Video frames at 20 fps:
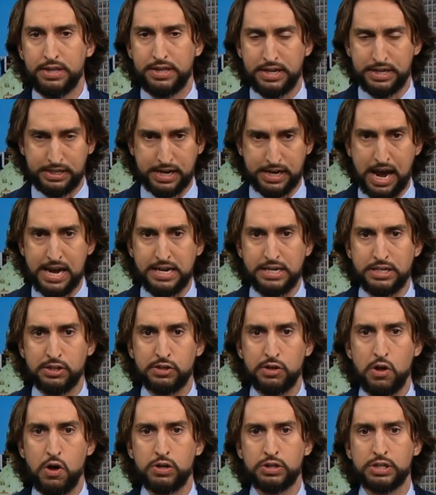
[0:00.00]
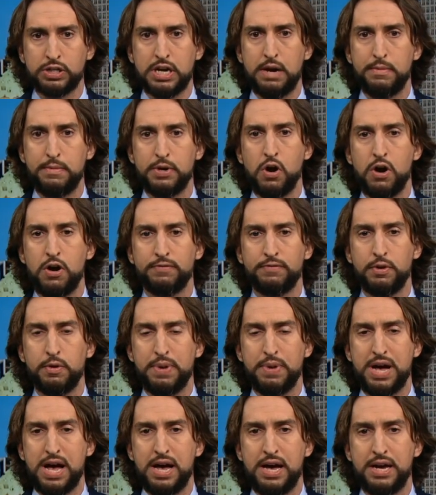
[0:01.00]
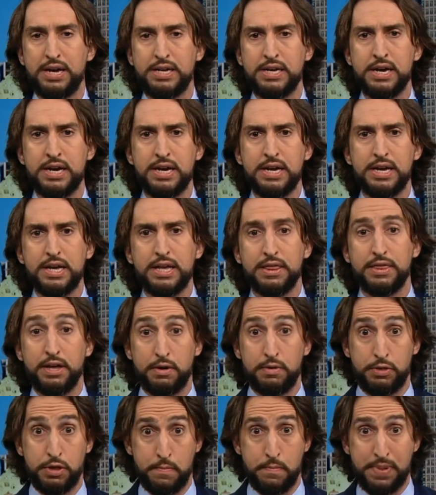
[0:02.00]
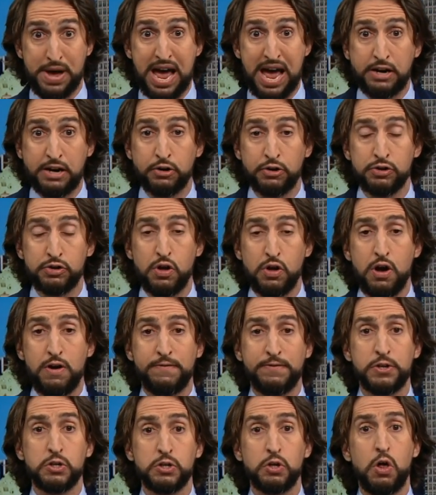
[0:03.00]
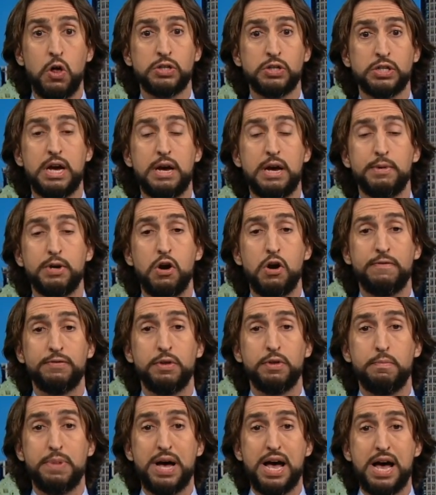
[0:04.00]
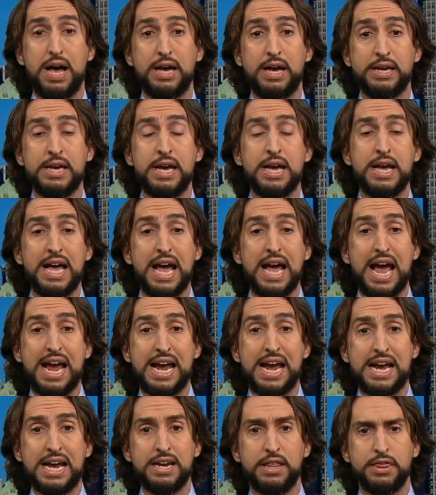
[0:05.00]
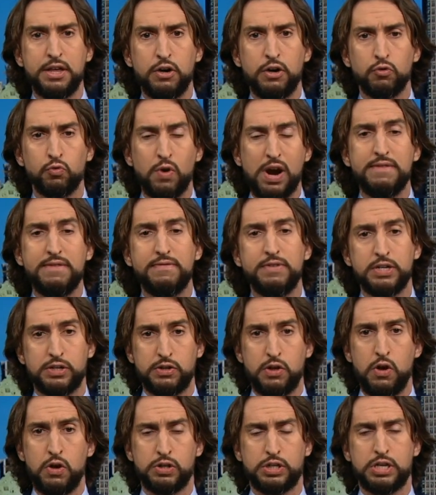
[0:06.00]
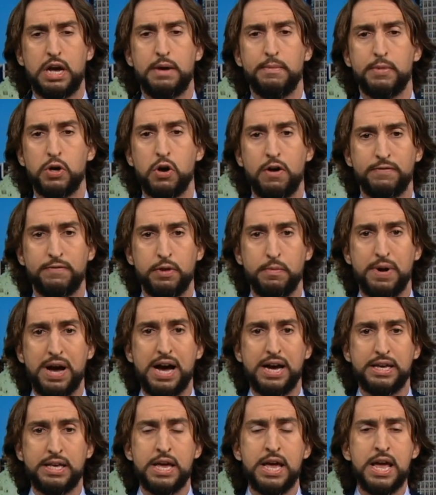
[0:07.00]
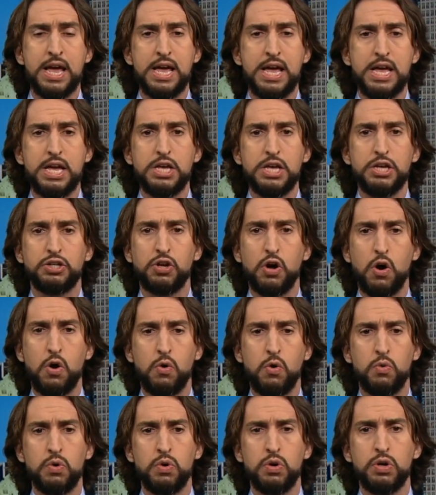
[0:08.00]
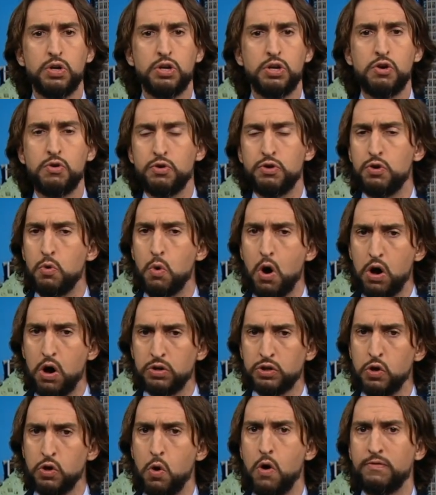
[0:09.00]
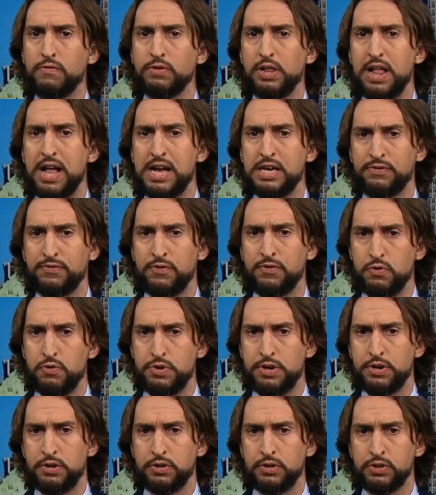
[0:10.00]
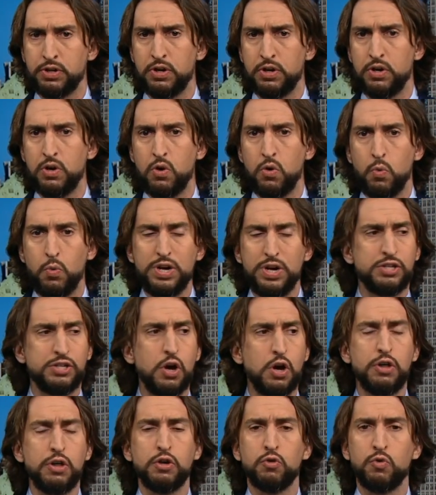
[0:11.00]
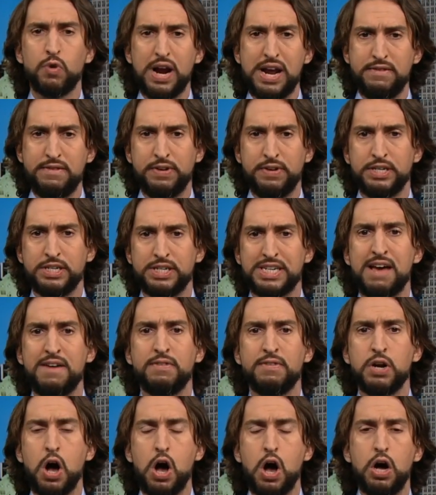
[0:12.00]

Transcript: The Titans lost coming off the bye, the Packers lost coming off the bye, and the Ravens lost coming off the bye. So you also, over the last few years, we saw the Ravens have an